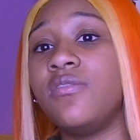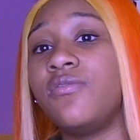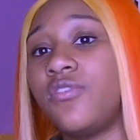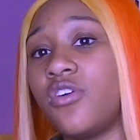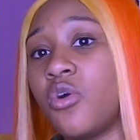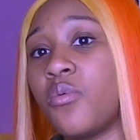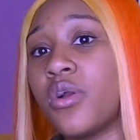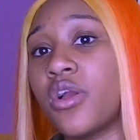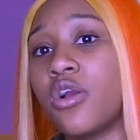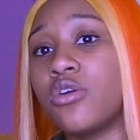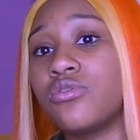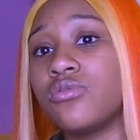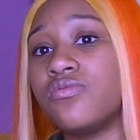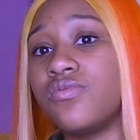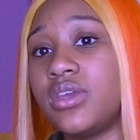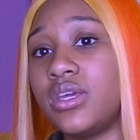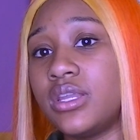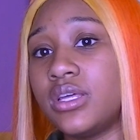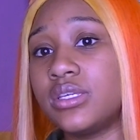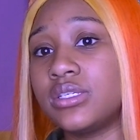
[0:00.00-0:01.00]
feel with Girls from
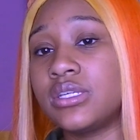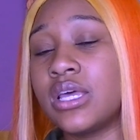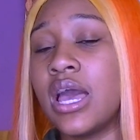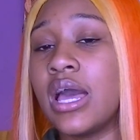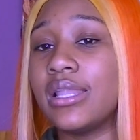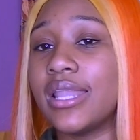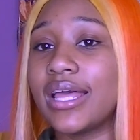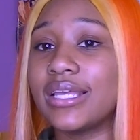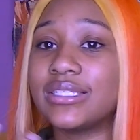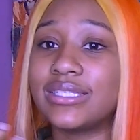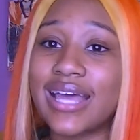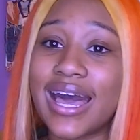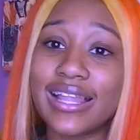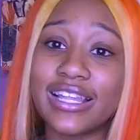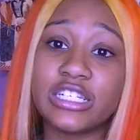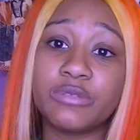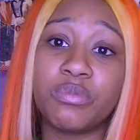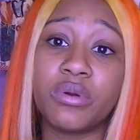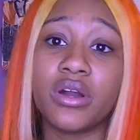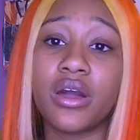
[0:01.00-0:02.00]
Venus, like
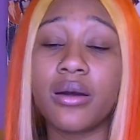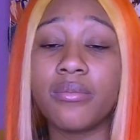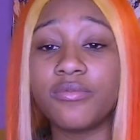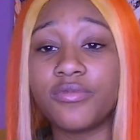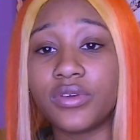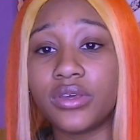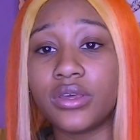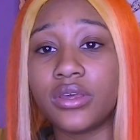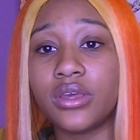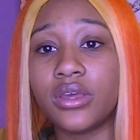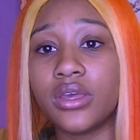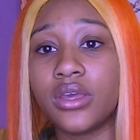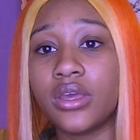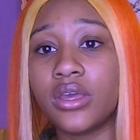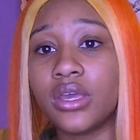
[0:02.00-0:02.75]
stylish but comfy.